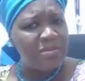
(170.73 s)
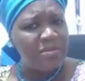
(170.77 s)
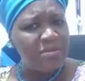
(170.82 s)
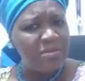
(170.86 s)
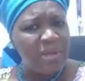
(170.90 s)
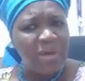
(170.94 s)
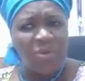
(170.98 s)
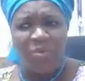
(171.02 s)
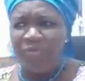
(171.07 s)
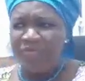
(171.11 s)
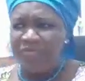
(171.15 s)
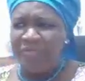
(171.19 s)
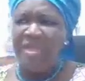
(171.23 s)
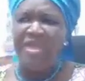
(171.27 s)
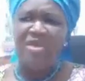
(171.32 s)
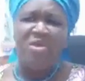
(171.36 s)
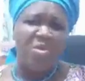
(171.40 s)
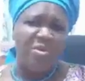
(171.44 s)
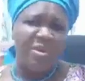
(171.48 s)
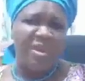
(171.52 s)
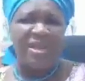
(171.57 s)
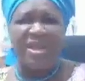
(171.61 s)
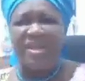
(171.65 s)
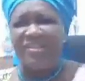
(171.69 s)
That would think,
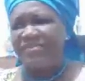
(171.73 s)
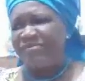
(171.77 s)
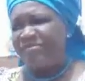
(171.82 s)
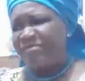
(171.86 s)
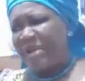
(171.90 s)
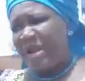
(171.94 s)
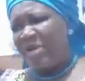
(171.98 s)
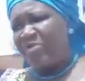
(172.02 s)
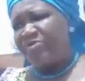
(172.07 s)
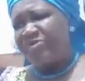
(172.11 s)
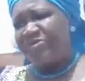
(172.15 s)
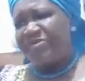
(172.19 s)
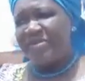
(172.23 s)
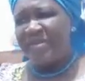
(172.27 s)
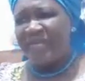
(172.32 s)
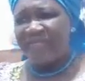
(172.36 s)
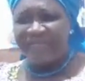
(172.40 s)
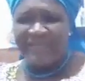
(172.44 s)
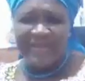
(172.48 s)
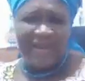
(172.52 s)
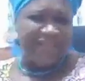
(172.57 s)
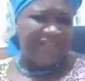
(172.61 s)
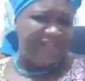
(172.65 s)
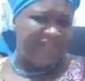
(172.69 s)
okay, let's flaunt
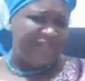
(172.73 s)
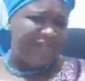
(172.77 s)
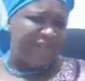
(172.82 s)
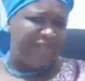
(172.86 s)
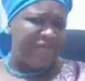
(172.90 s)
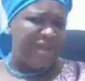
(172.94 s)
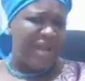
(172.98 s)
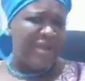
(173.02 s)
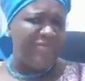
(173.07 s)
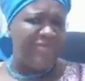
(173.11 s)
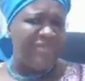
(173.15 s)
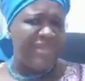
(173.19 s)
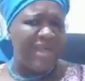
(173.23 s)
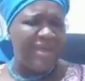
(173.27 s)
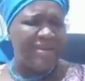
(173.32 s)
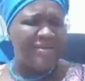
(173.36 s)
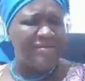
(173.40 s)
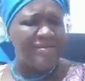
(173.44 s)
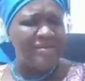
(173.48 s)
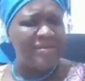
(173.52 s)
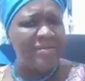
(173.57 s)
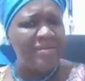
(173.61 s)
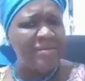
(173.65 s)
this. Let's flaunt that.